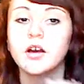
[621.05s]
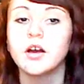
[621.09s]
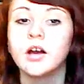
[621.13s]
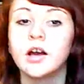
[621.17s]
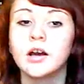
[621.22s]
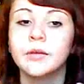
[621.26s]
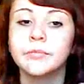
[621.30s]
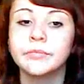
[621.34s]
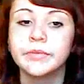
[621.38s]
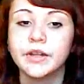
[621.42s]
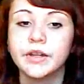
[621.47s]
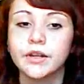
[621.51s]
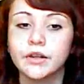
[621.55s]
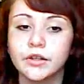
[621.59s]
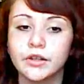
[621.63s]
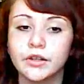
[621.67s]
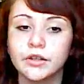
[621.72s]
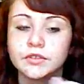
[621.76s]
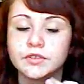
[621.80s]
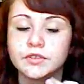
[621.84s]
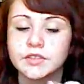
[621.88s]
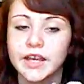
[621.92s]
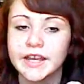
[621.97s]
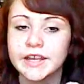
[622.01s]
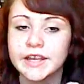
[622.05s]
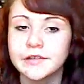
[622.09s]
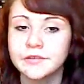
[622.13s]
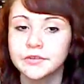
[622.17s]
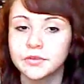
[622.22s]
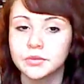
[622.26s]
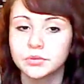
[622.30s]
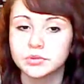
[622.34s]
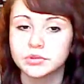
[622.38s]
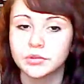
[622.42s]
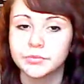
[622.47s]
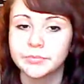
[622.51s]
then I use the
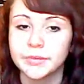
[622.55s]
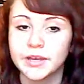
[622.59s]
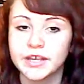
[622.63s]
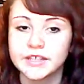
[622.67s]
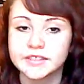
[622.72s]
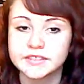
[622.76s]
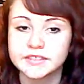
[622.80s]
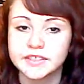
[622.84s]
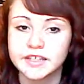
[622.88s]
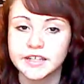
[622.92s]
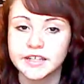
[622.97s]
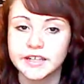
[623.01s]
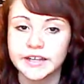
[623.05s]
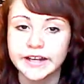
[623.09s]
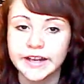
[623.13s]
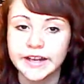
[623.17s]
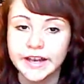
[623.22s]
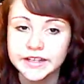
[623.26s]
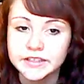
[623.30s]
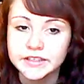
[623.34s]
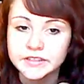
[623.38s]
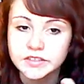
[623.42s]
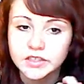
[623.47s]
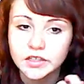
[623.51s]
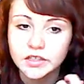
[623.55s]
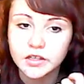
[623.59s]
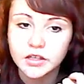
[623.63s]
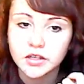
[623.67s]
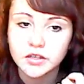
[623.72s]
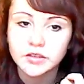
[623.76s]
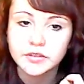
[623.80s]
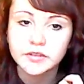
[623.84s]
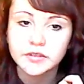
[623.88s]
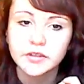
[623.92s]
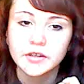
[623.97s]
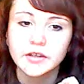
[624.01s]
Angels on Bare Skin
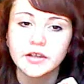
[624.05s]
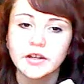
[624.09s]
cleanser,